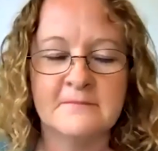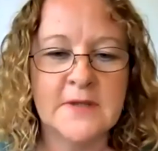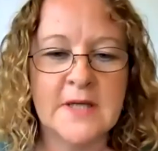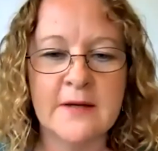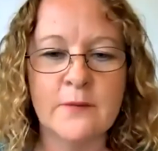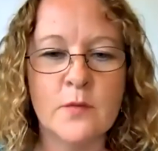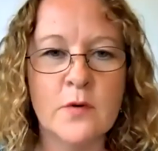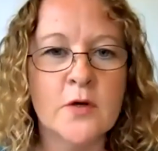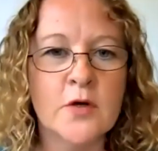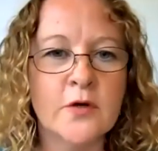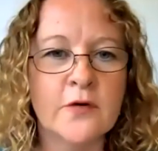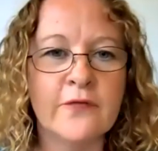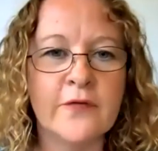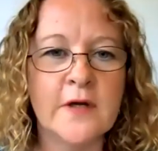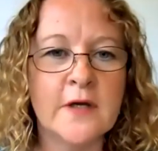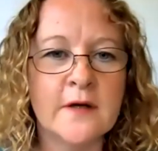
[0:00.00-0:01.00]
Like, well,
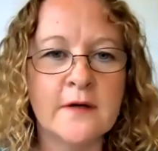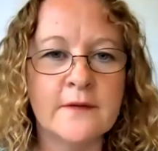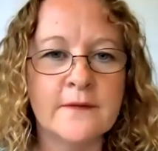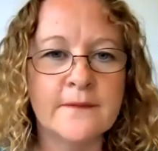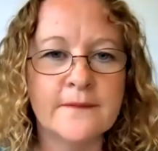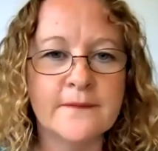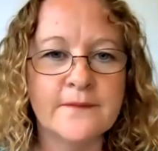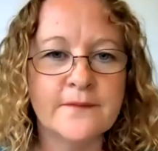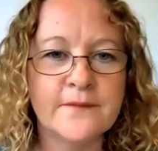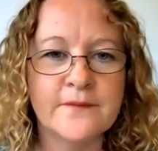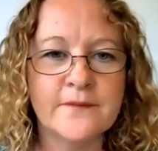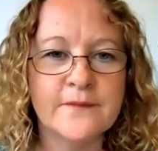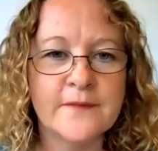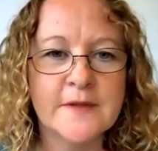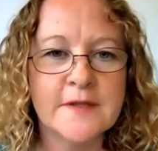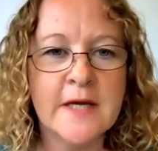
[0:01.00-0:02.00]
good for you.
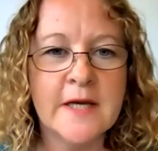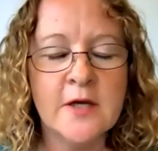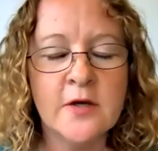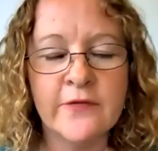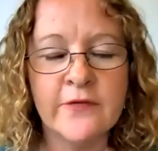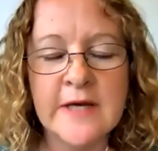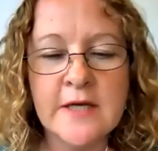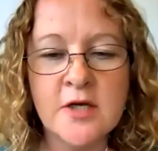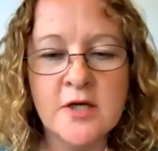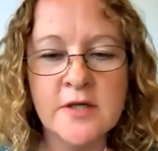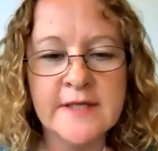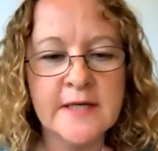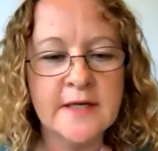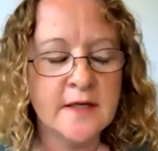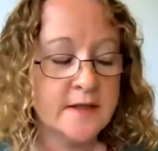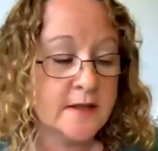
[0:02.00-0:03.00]
It's like, you've eaten your
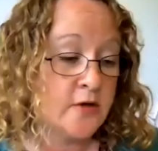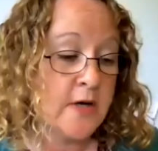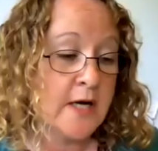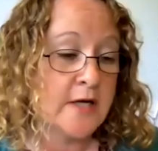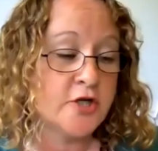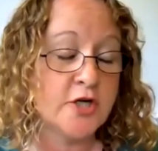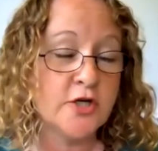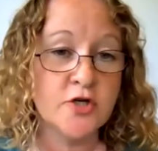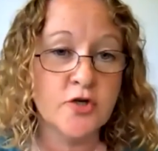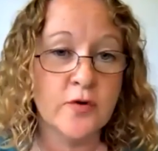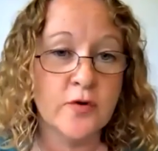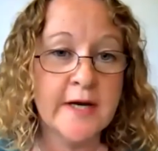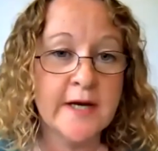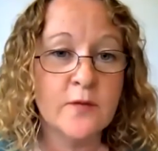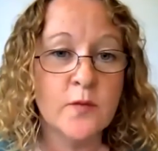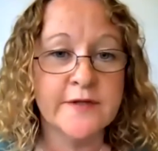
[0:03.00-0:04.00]
dinner. Did you actually
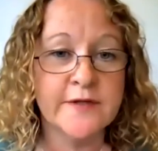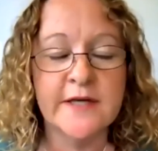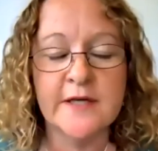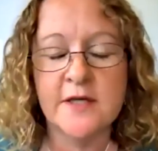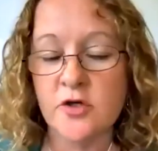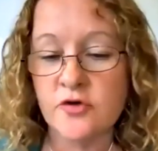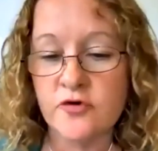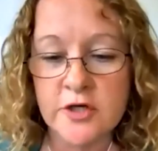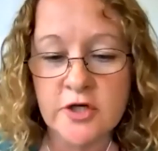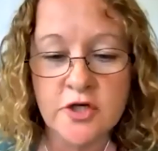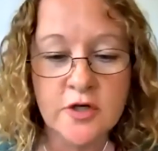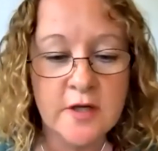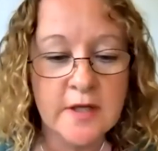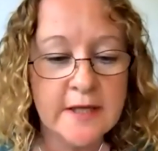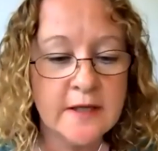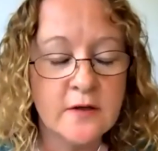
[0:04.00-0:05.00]
enjoy it? Was it
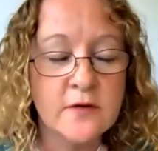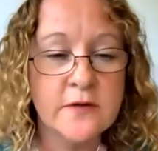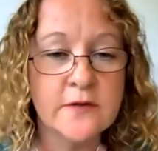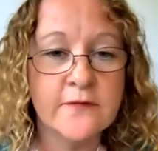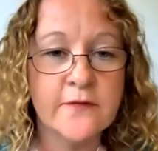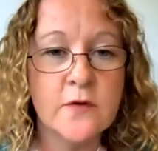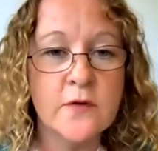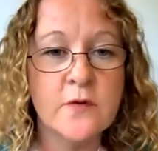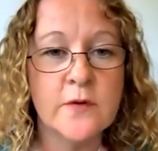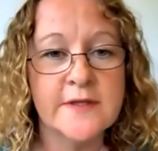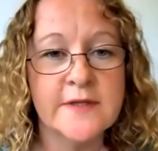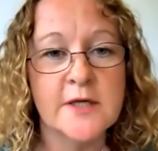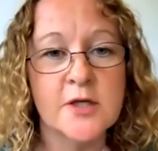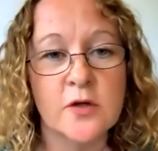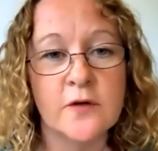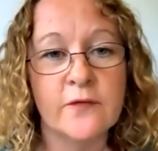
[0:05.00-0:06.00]
nutritionally useful?
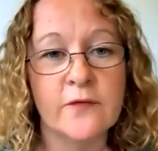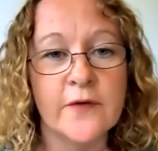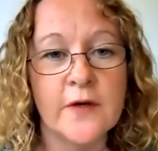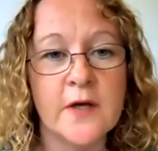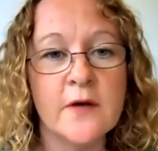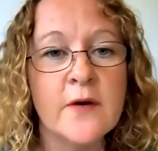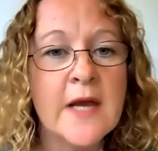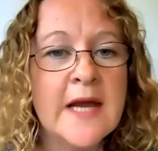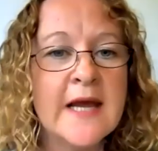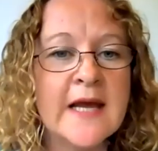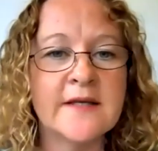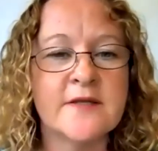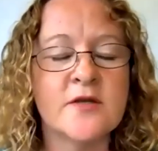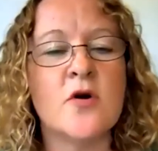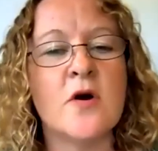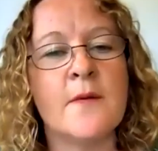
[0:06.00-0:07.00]
Was it good for you?
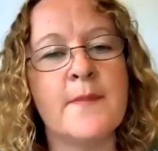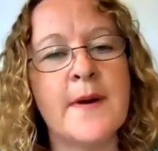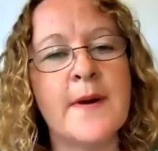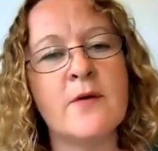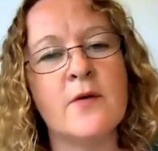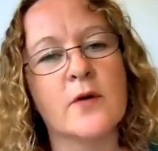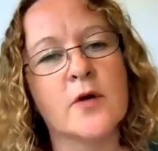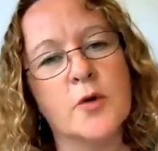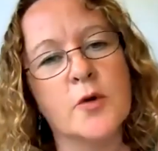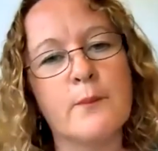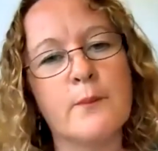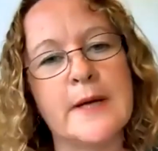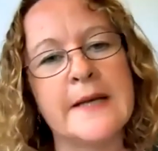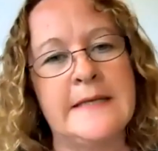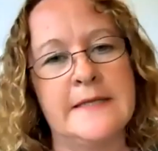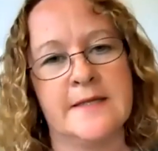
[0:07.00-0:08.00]
It's not about
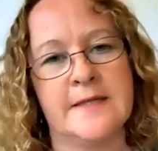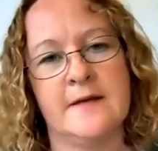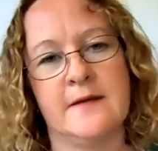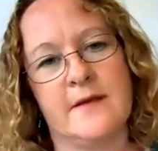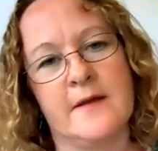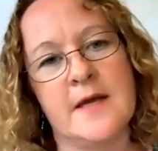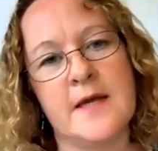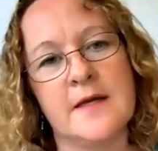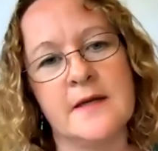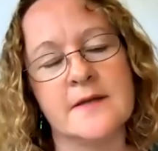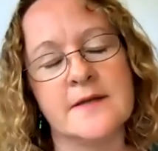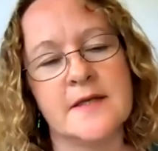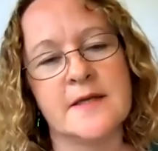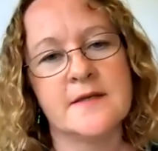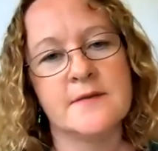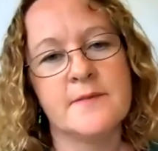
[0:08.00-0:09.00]
completing
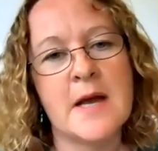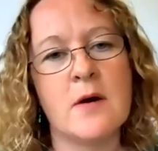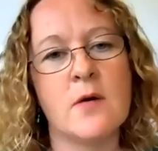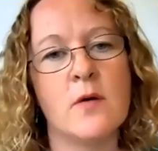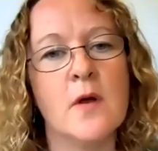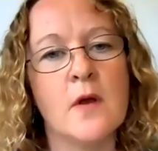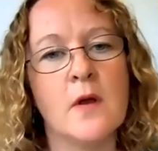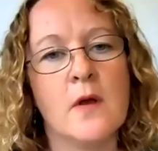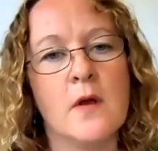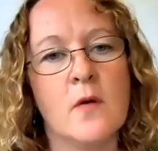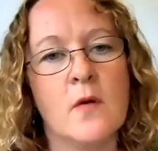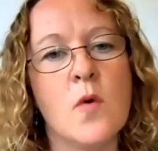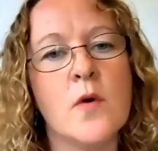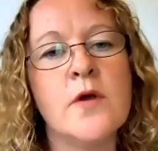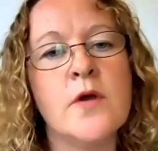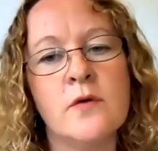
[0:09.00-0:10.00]
things. It's about
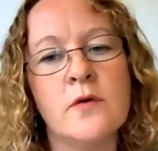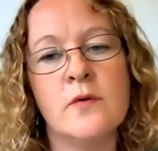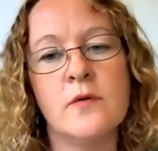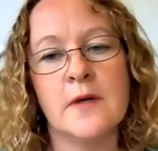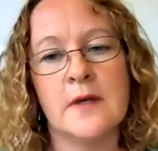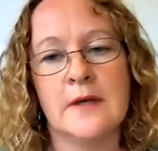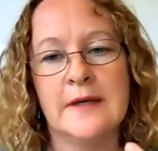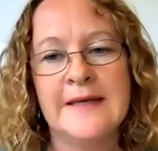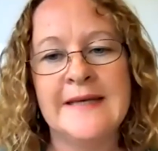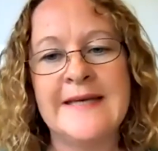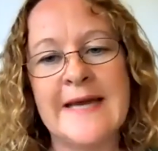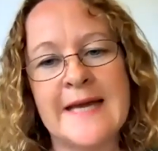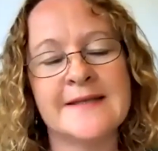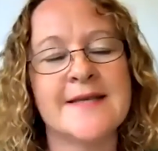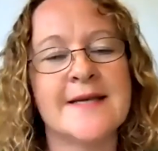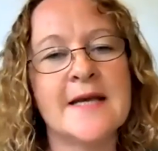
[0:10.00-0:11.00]
what you
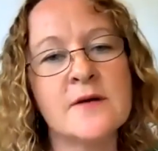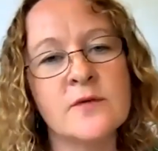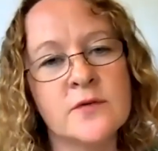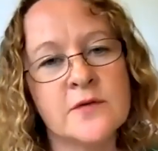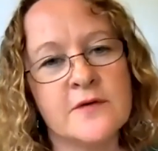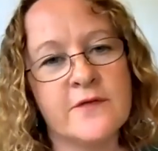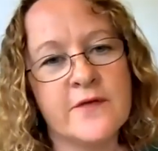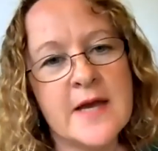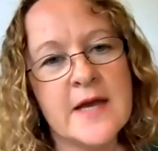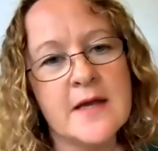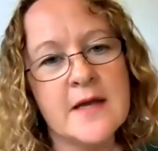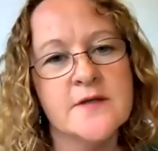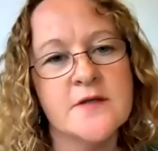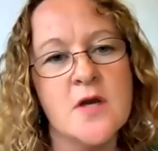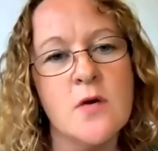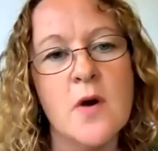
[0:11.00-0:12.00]
get out of it.
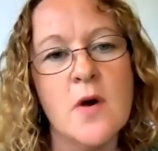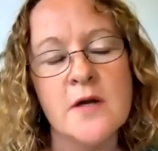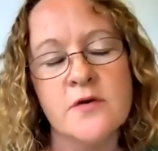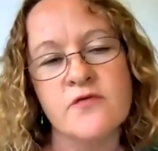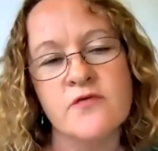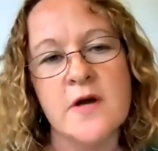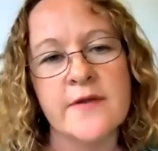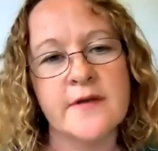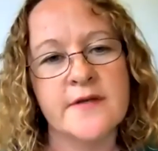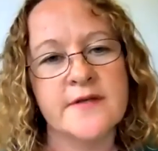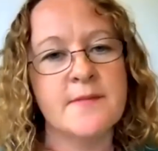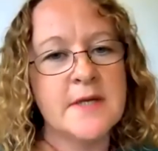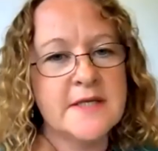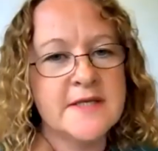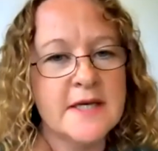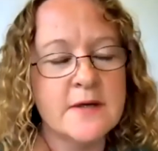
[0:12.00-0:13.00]
So I'd rather
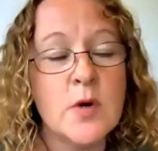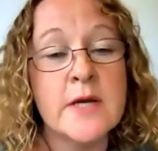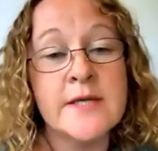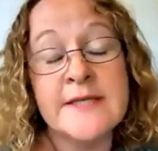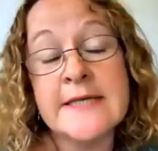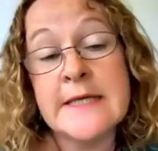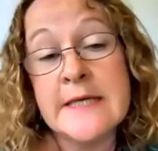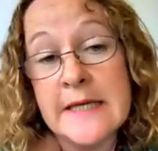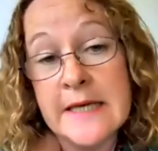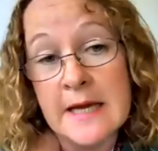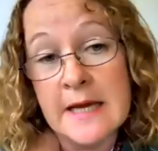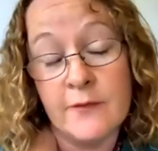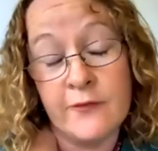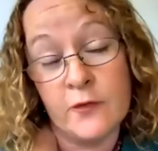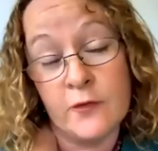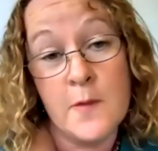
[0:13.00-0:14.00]
somebody said, well, I didn't
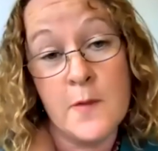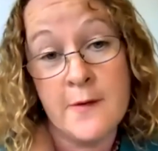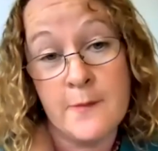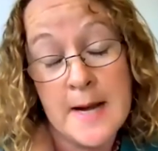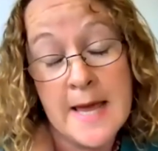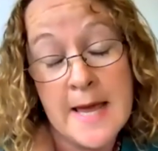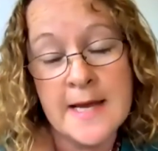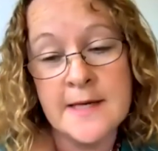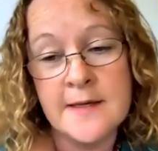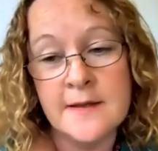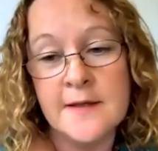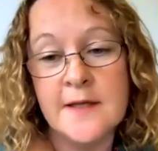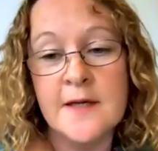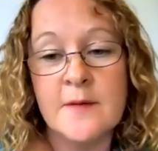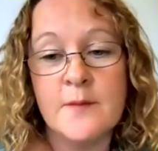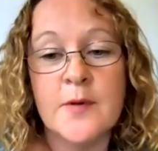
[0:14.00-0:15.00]
get through my plan,
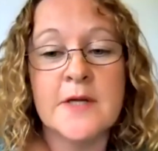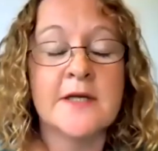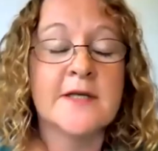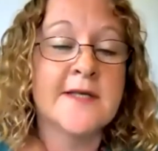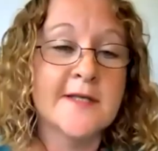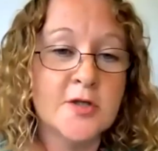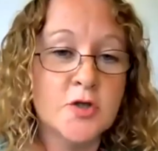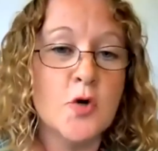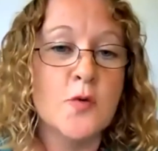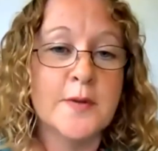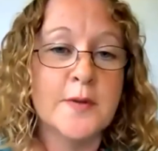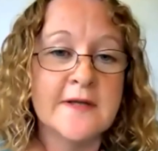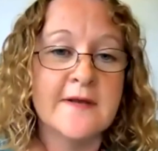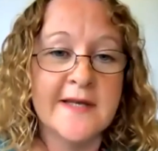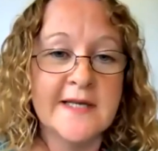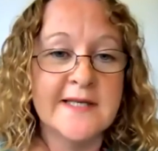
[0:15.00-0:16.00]
but I
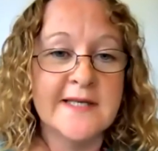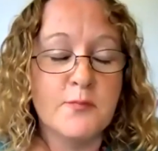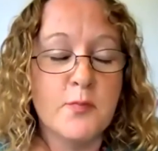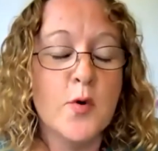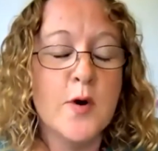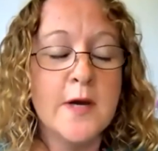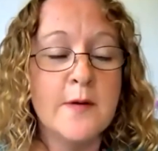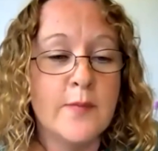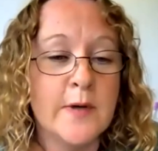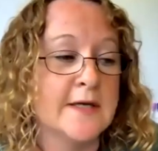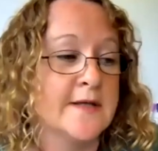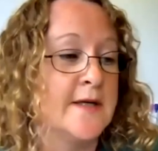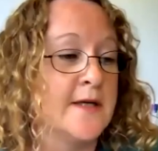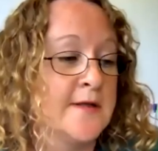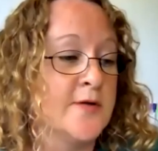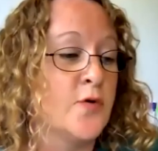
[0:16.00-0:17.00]
stopped at this point
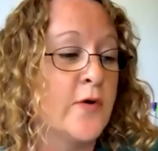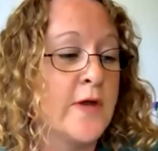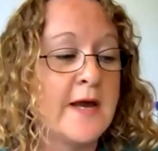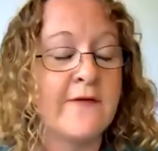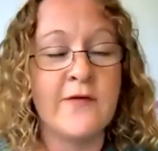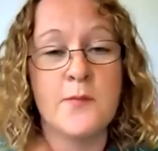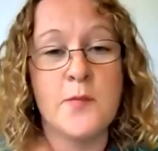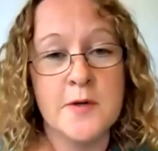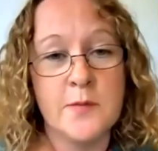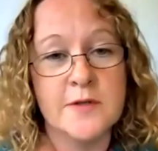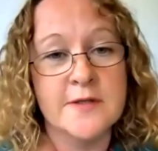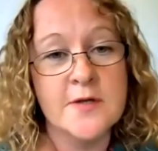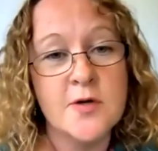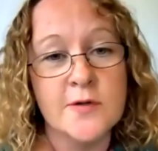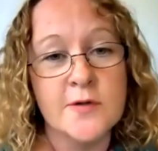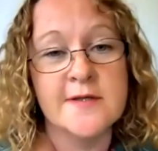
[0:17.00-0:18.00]
because I saw that everybody
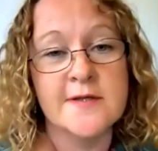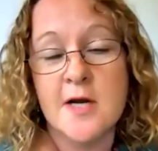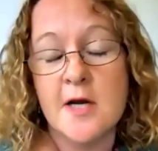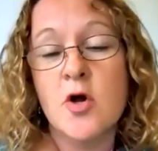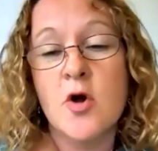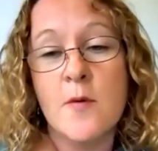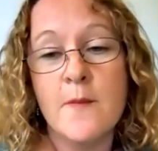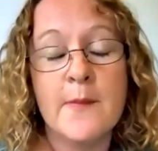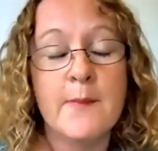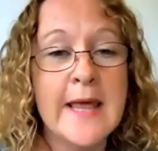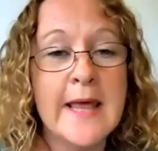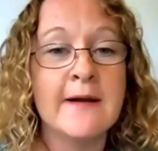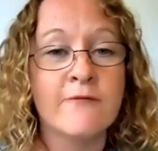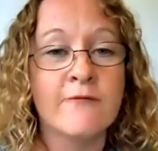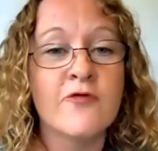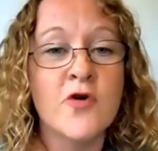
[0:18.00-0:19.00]
was lost and I got my
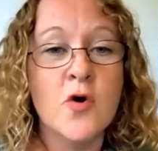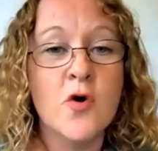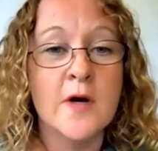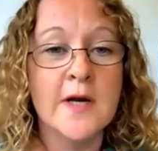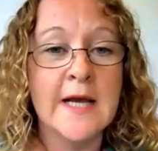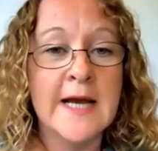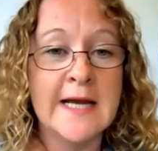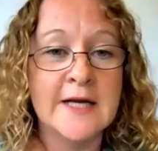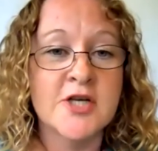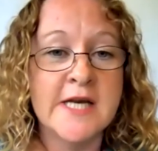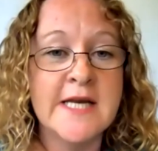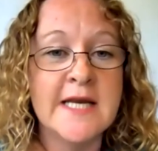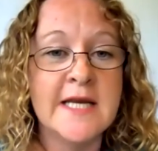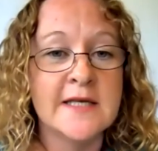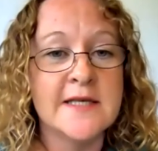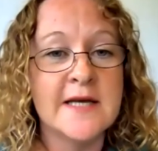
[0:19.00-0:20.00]
plan wrong and I
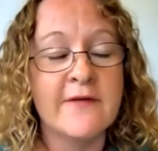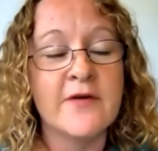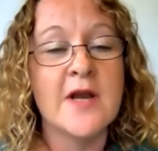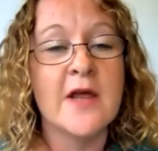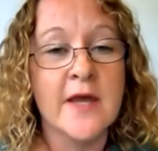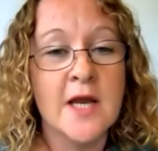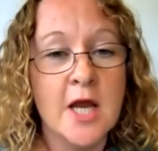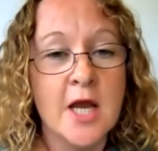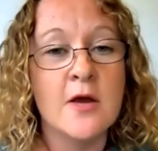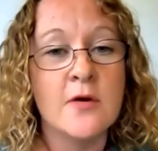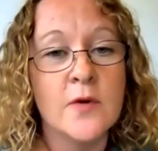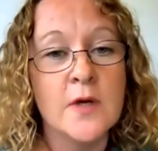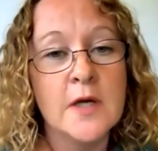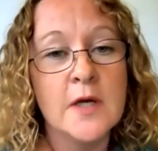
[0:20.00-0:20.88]
actually needed to have another go.